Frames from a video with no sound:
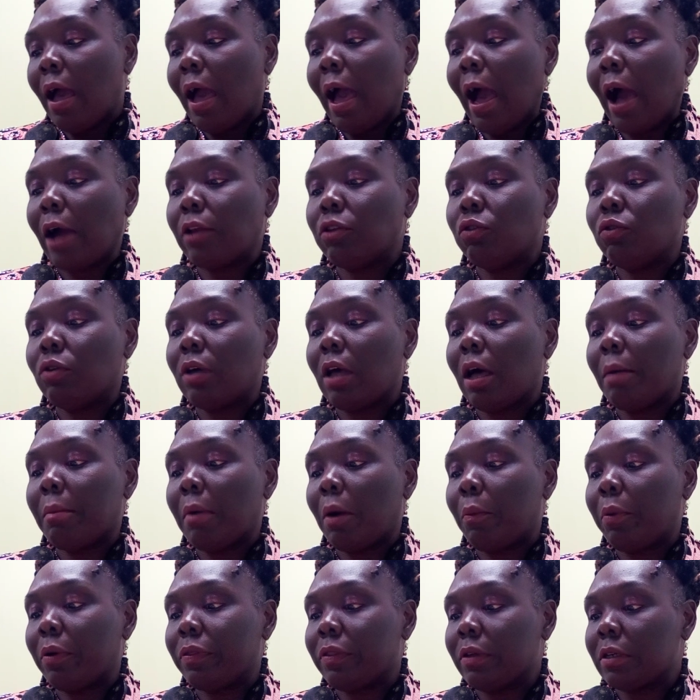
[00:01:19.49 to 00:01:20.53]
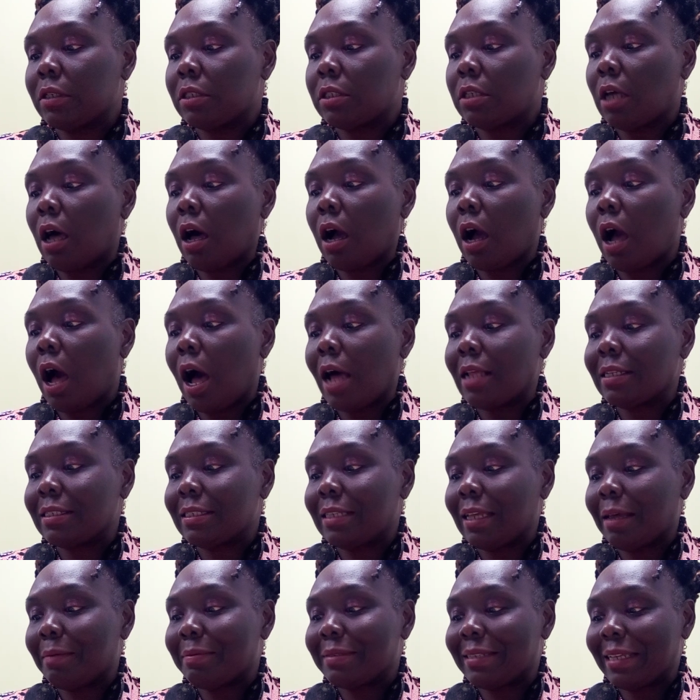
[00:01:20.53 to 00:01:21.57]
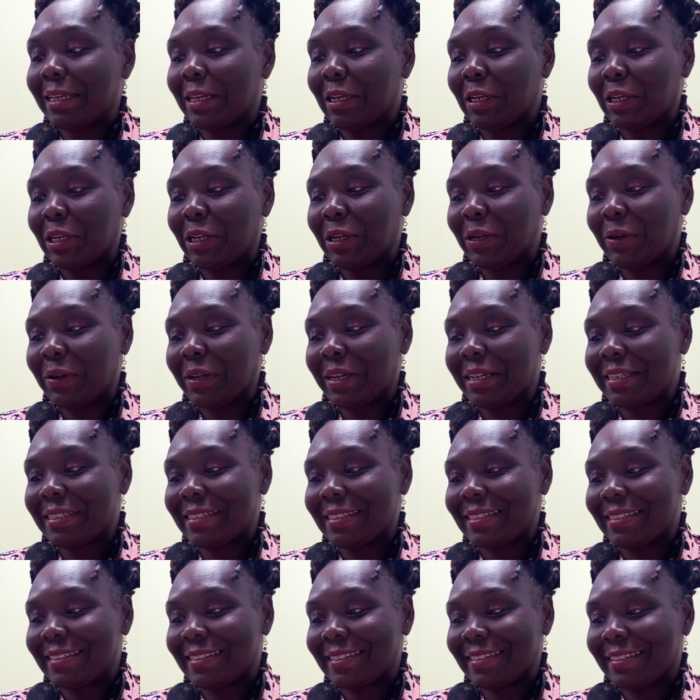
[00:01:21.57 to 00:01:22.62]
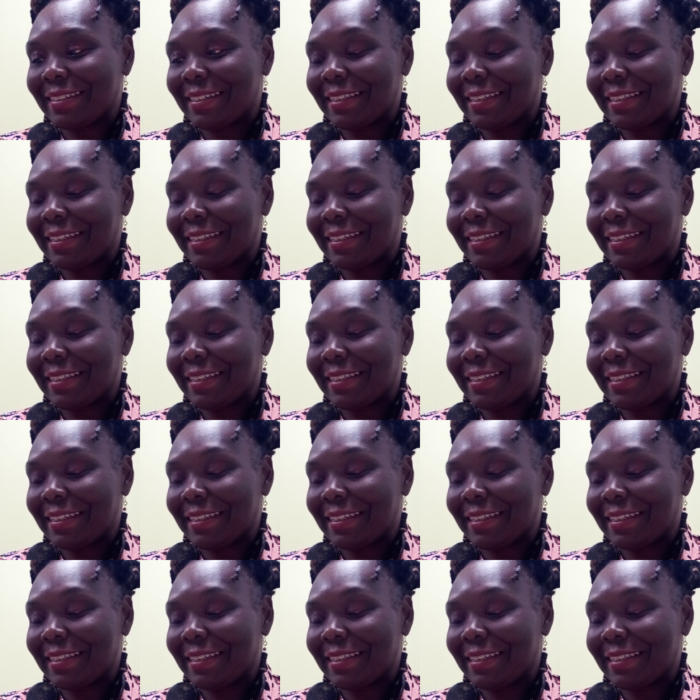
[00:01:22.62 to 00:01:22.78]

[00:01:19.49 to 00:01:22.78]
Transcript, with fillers: How do you come up with your song concepts and lyrics?